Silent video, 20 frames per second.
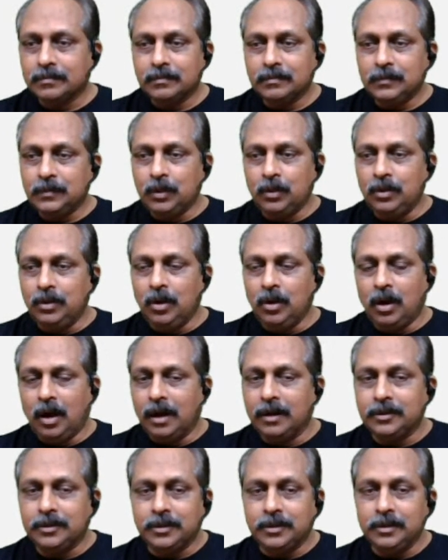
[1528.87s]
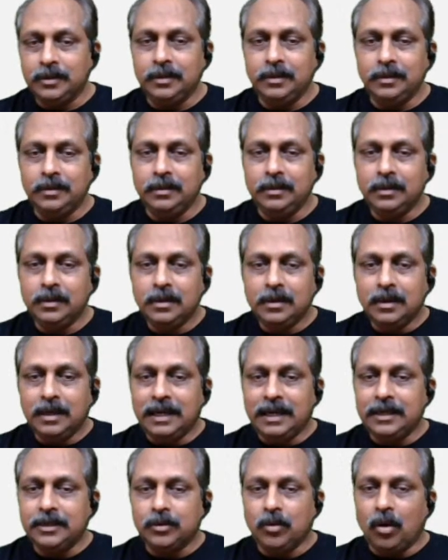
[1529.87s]
No, no, answer
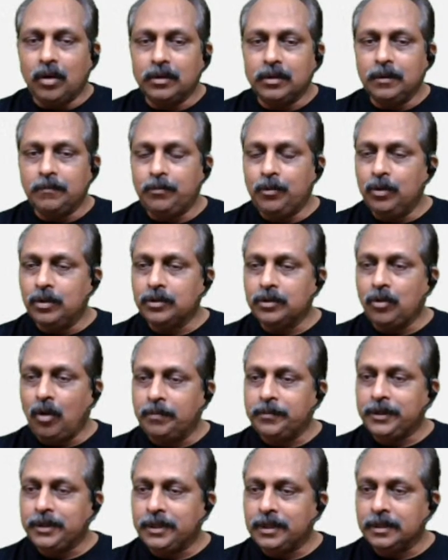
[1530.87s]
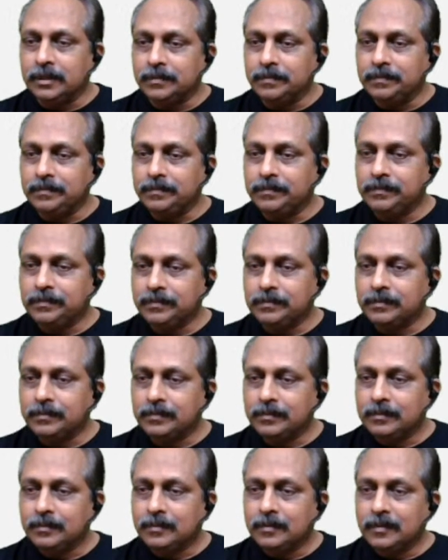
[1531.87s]
is not the fourth option.
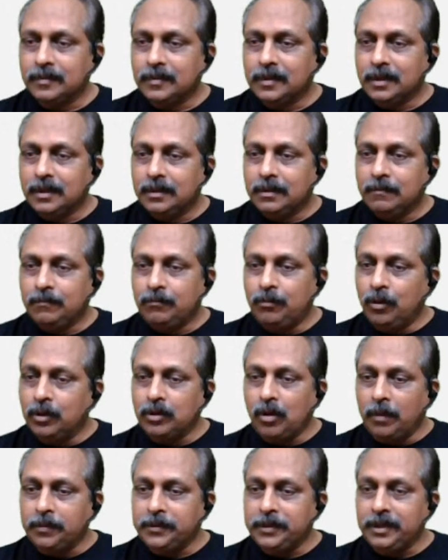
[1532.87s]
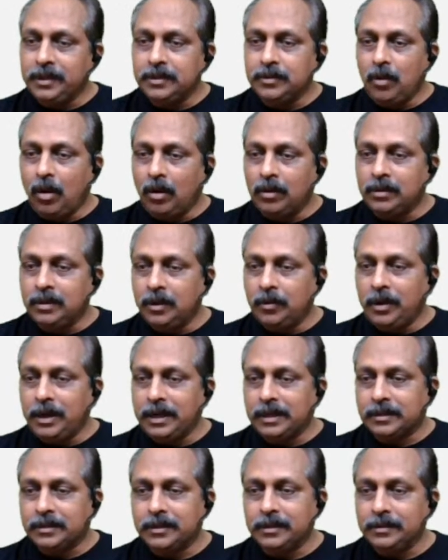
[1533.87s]
Fourth option is not
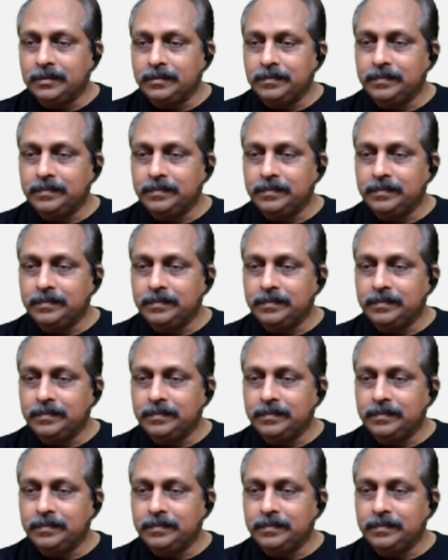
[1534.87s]
correct.